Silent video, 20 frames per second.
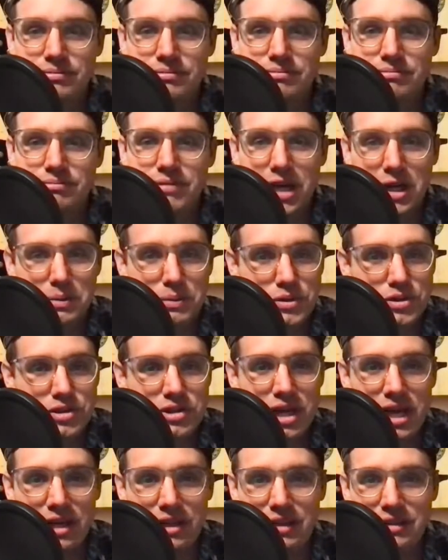Mike
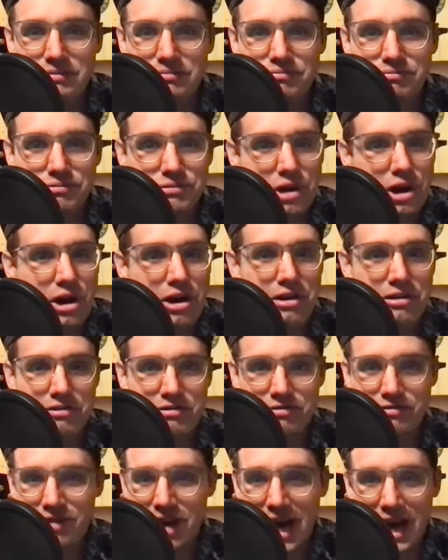Muscala on
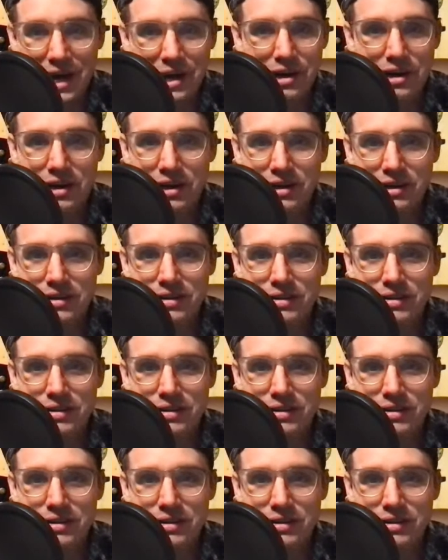fire,